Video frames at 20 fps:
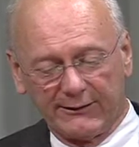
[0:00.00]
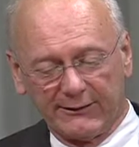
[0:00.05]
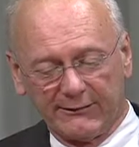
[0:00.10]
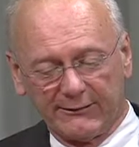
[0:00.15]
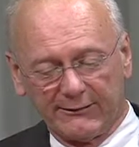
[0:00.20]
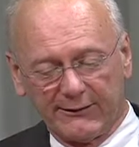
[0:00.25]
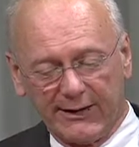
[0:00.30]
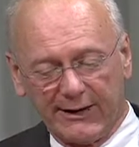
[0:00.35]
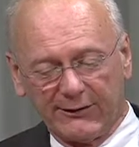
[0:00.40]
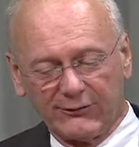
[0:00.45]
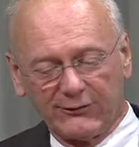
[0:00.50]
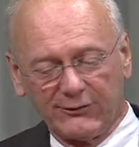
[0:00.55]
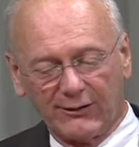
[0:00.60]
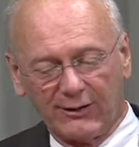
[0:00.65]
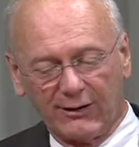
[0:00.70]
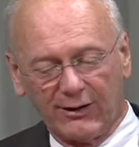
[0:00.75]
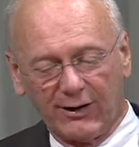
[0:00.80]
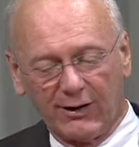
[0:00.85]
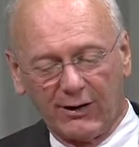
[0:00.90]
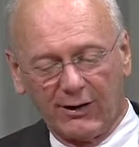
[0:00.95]

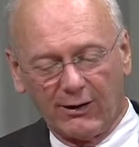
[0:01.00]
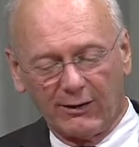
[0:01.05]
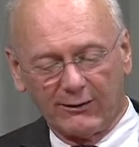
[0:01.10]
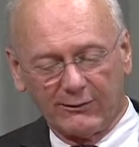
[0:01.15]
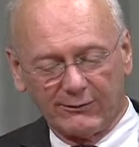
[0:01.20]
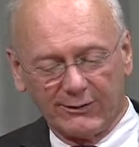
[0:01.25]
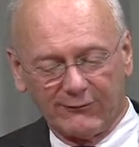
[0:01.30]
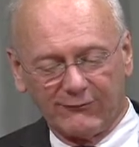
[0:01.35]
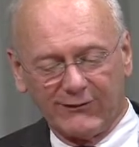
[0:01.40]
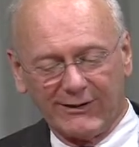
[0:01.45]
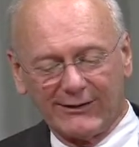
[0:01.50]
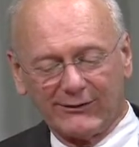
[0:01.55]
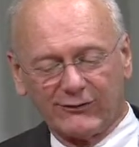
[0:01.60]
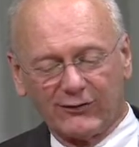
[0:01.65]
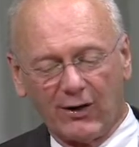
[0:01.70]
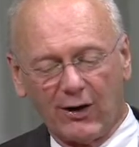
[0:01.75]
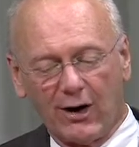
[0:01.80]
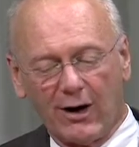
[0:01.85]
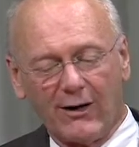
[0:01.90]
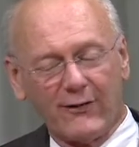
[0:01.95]
National Defense
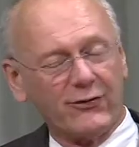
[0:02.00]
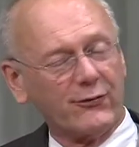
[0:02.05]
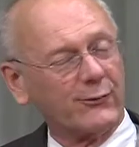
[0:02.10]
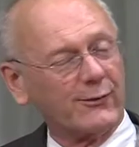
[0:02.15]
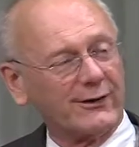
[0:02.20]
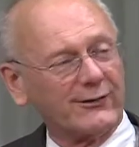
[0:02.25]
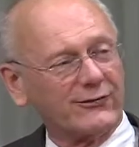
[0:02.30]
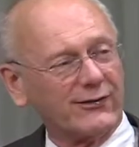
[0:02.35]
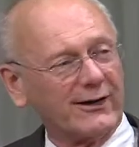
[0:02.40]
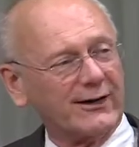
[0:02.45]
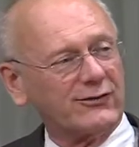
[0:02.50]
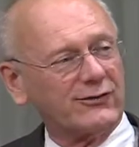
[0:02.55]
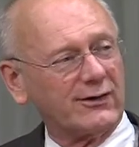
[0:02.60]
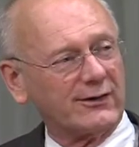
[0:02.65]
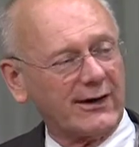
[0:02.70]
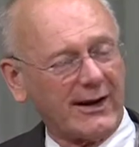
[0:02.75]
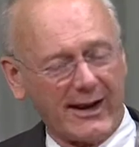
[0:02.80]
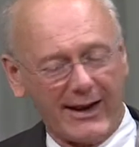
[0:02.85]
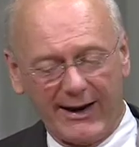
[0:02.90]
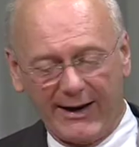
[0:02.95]

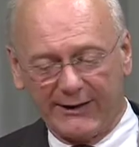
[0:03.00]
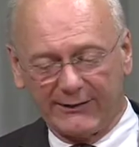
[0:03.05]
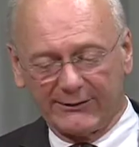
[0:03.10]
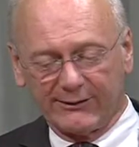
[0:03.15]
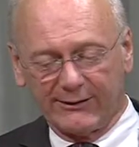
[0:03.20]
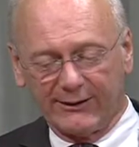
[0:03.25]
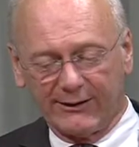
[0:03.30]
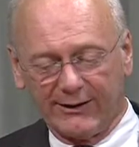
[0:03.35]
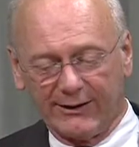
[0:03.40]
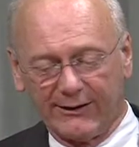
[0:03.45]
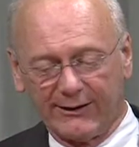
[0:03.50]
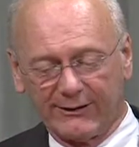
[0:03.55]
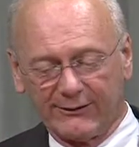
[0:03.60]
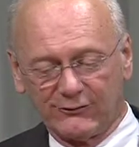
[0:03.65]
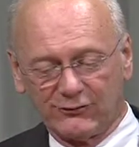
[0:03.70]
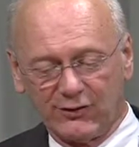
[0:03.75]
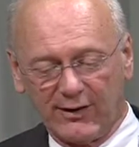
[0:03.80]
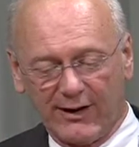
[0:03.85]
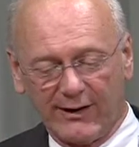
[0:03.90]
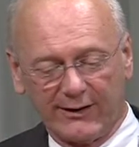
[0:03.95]
Authorization Act uh,
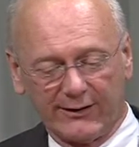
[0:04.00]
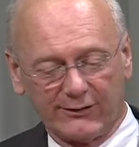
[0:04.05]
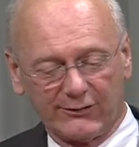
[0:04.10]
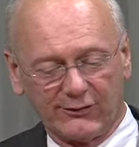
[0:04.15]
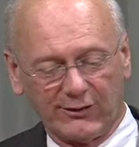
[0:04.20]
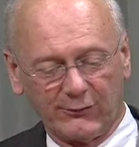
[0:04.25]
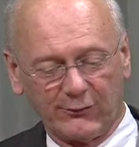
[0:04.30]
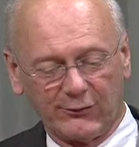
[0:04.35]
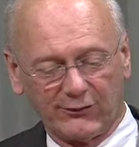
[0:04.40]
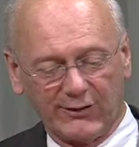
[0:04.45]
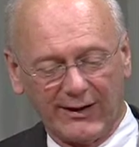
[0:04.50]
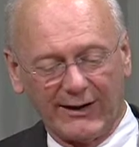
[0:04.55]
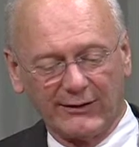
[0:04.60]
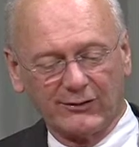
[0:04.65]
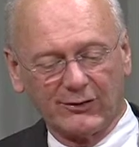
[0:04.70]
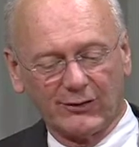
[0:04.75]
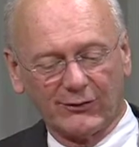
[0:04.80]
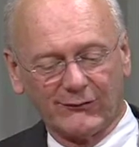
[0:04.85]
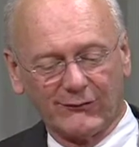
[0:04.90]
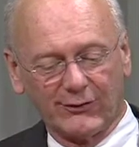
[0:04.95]
challenge. It was
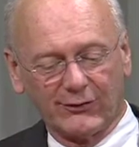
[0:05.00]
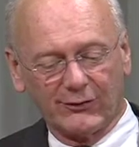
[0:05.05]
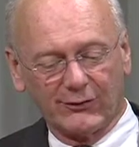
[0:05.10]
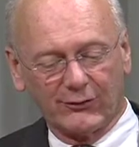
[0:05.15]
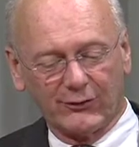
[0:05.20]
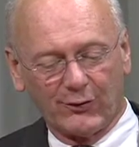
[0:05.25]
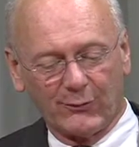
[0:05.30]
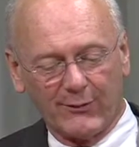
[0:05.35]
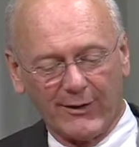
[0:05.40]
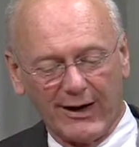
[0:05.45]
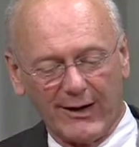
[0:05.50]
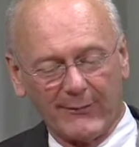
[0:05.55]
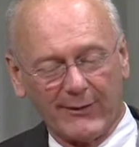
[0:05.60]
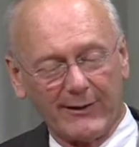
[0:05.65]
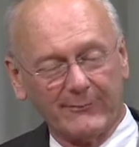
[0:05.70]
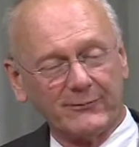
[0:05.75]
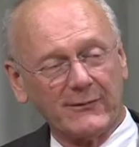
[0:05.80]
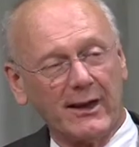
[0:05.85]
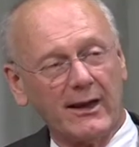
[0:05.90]
Hedges versus Obama.